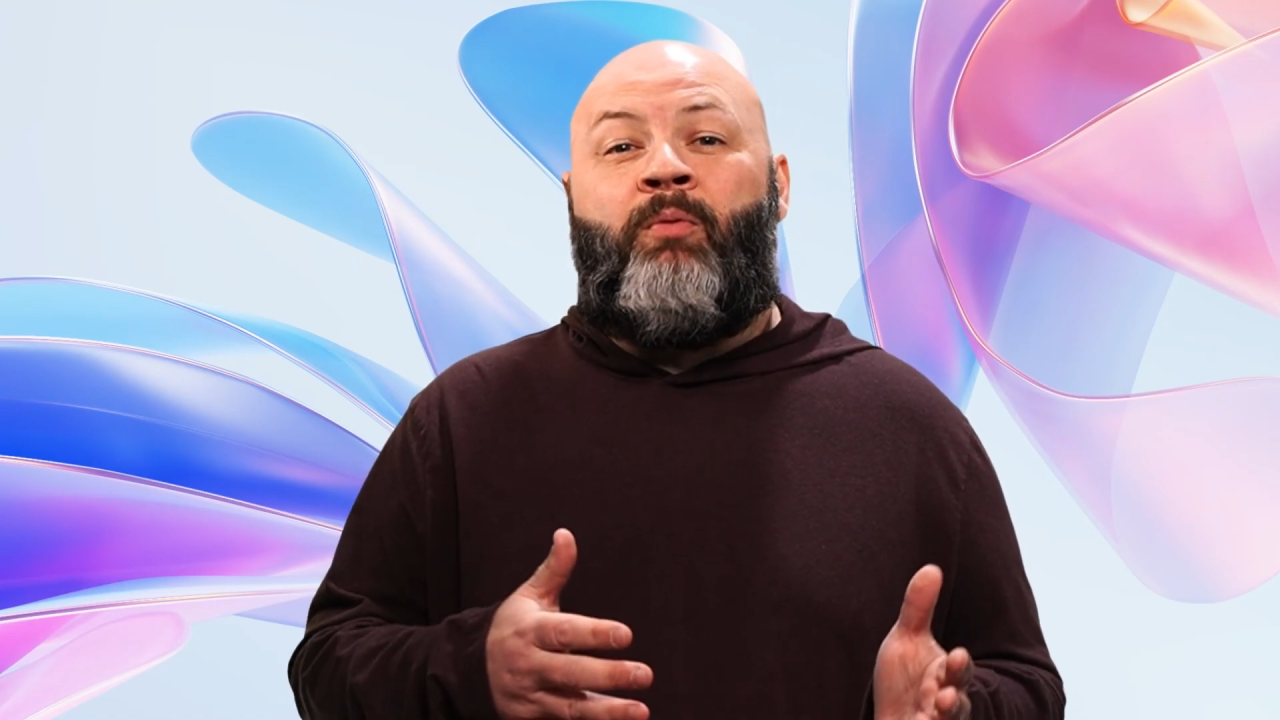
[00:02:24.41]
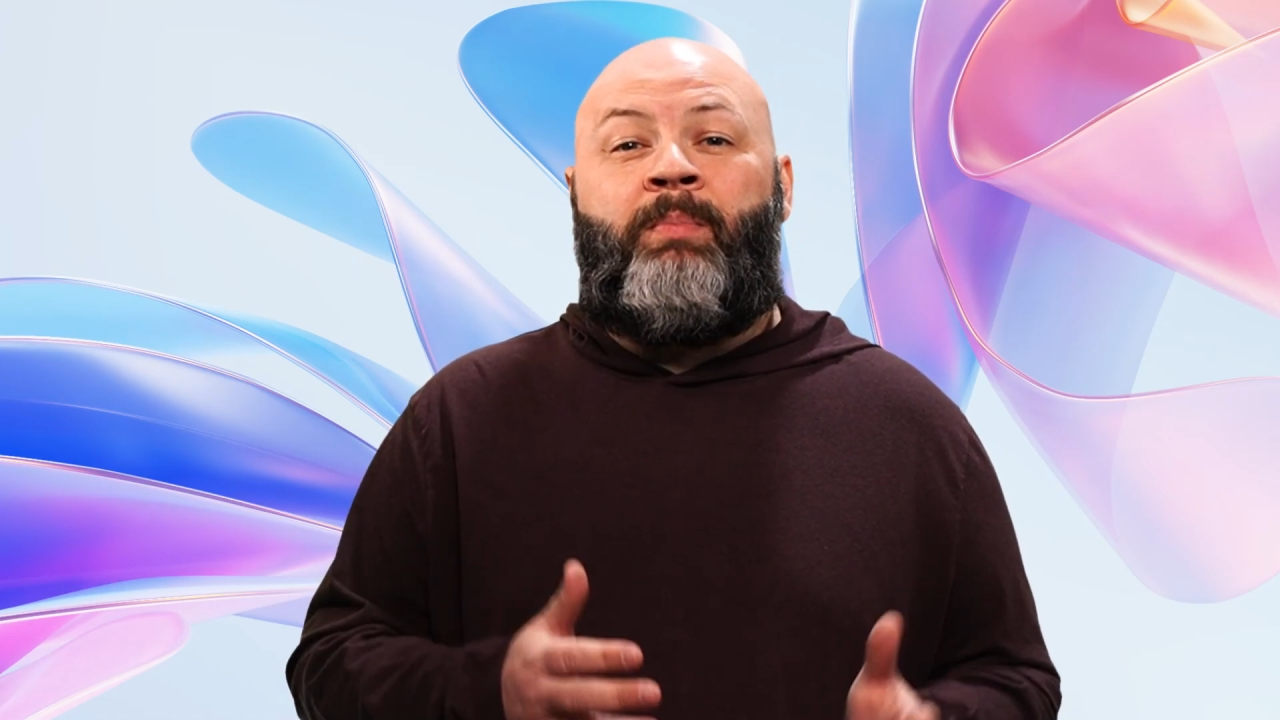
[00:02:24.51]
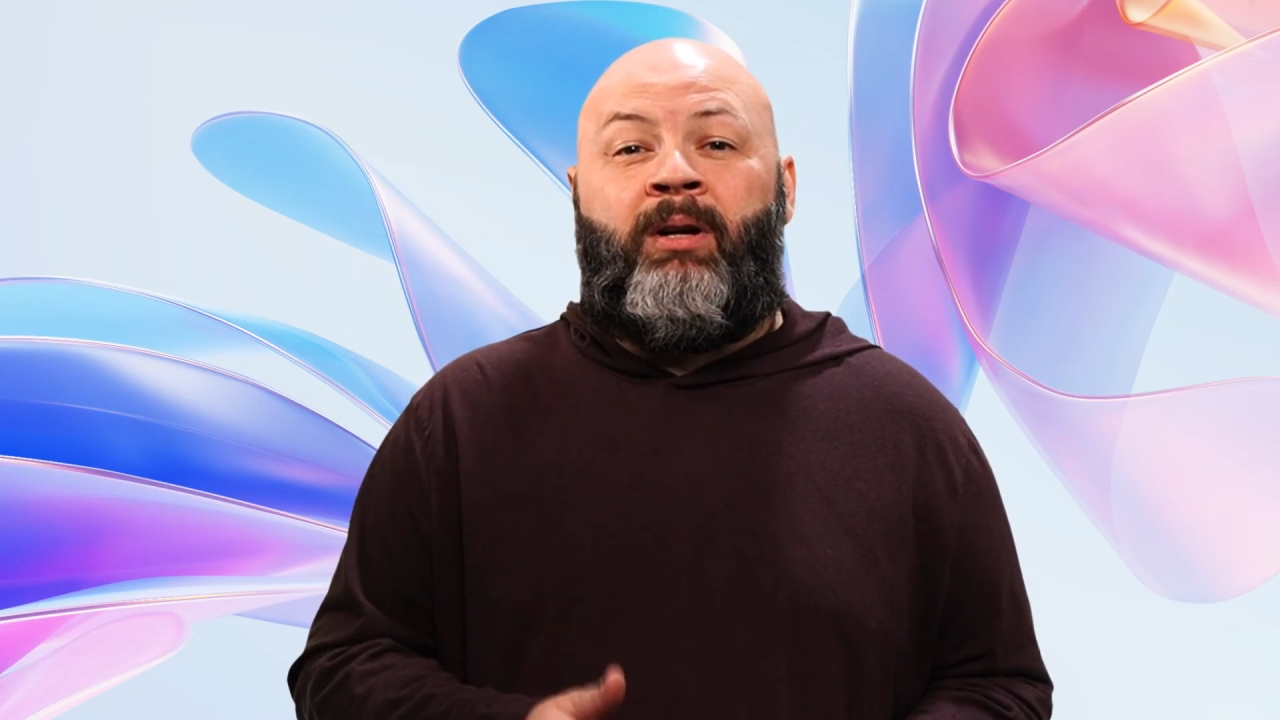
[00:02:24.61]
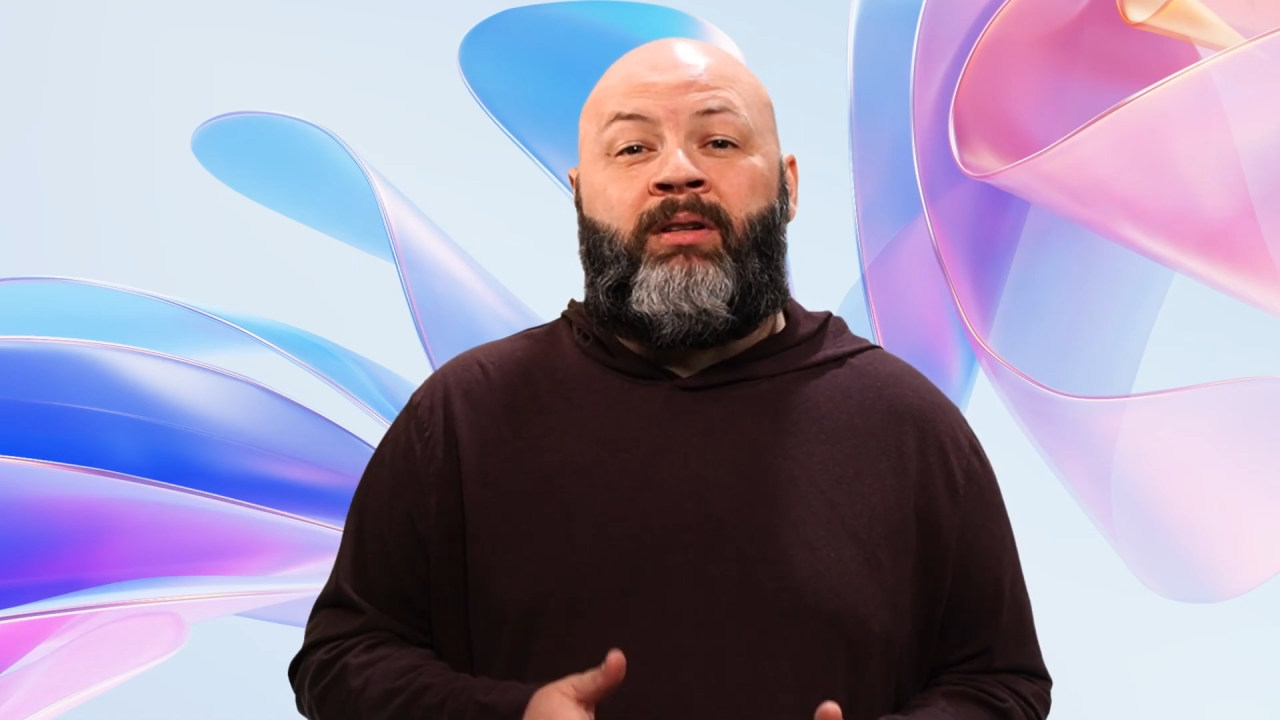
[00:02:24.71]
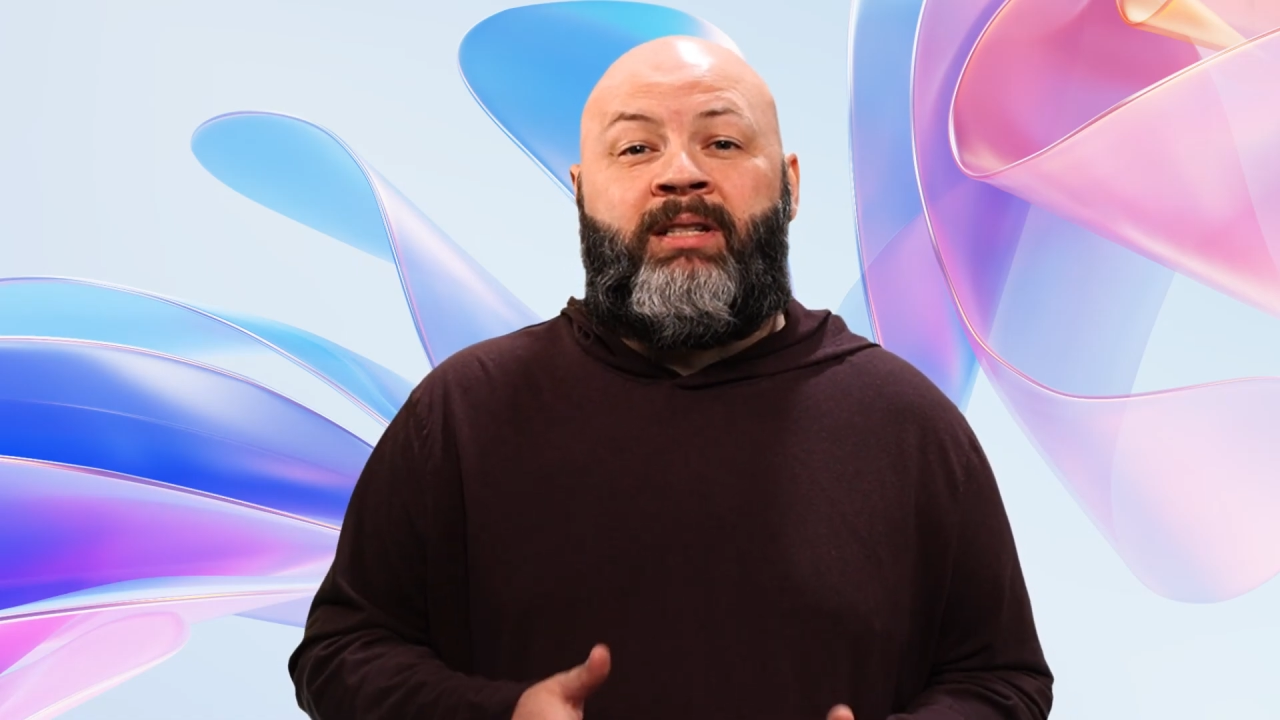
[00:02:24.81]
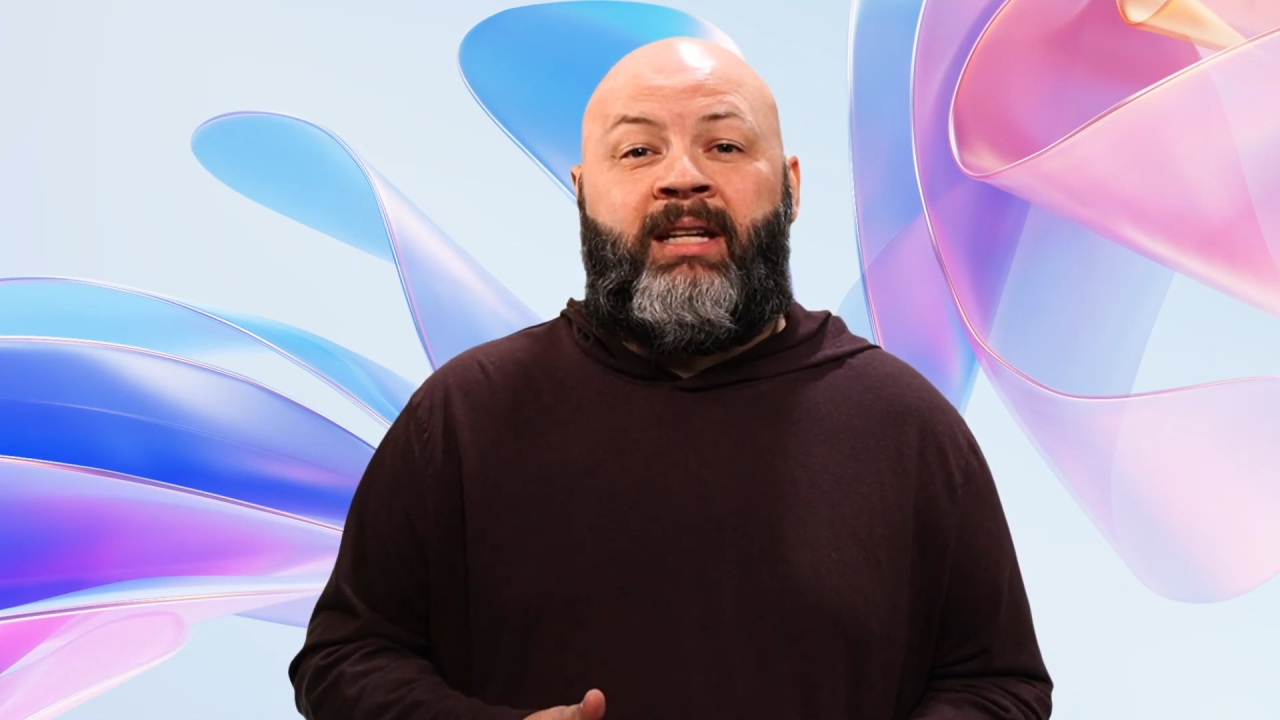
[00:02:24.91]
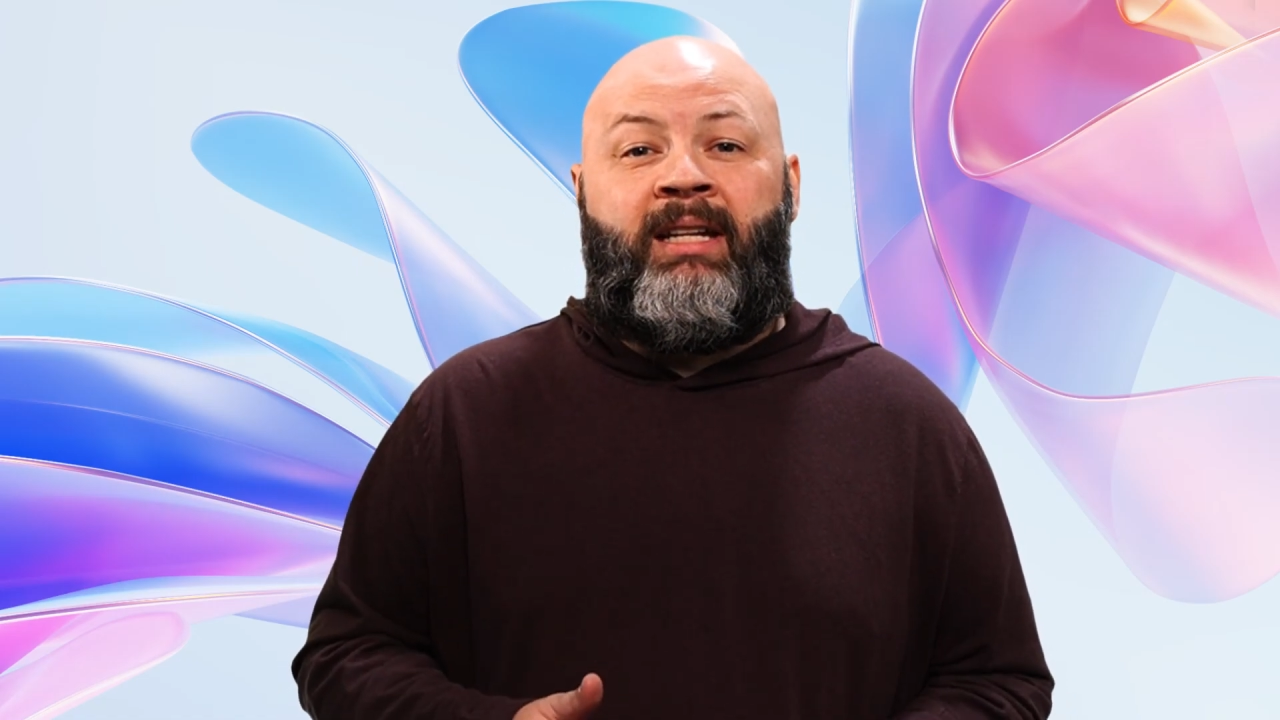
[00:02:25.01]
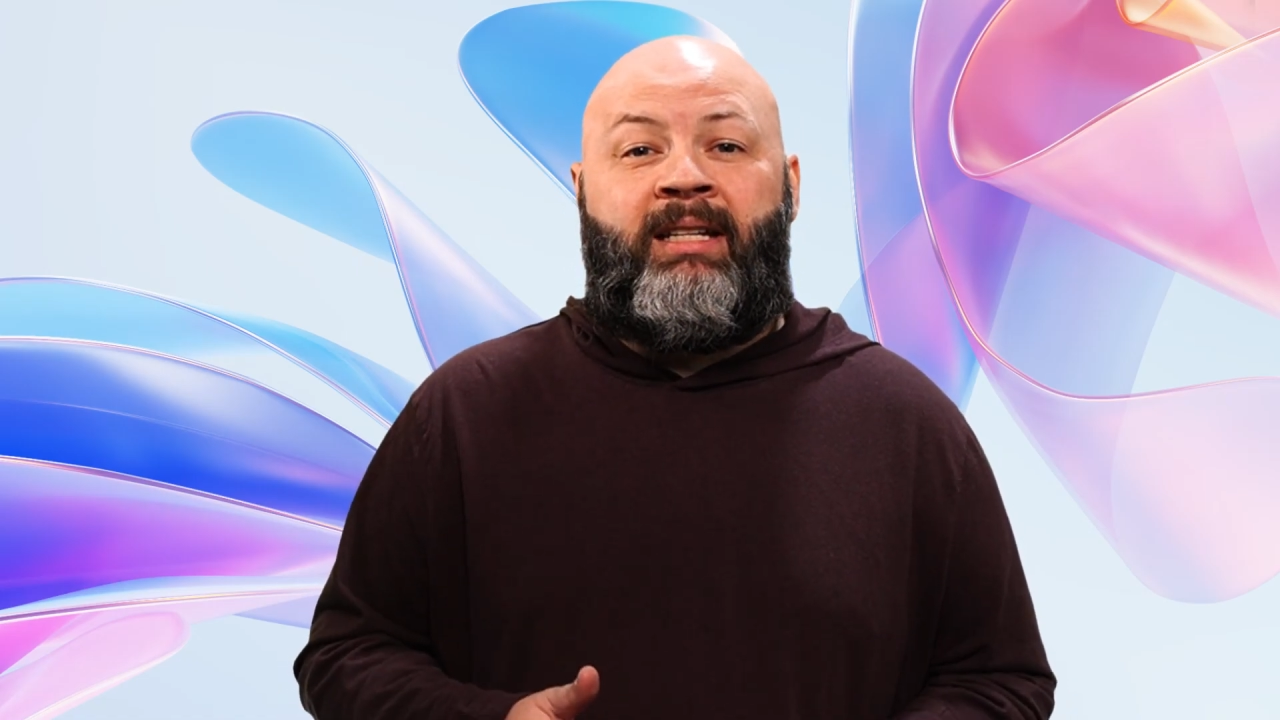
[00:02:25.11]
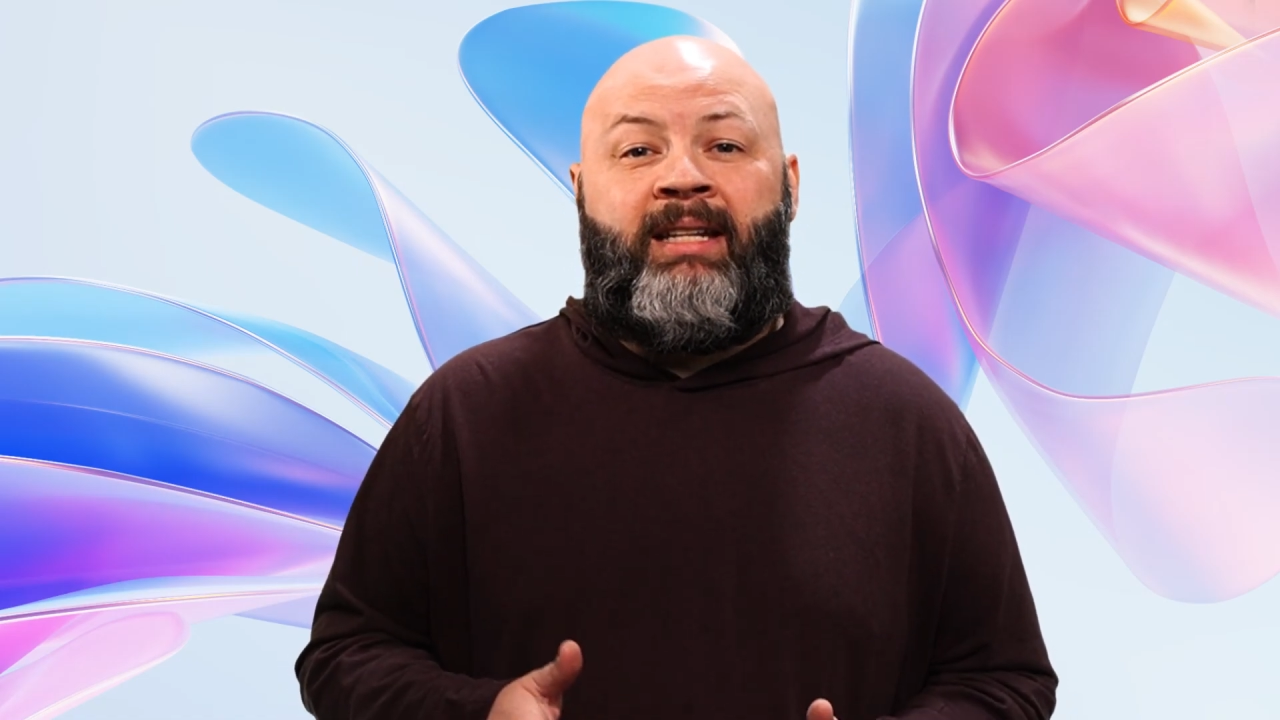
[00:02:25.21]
built-in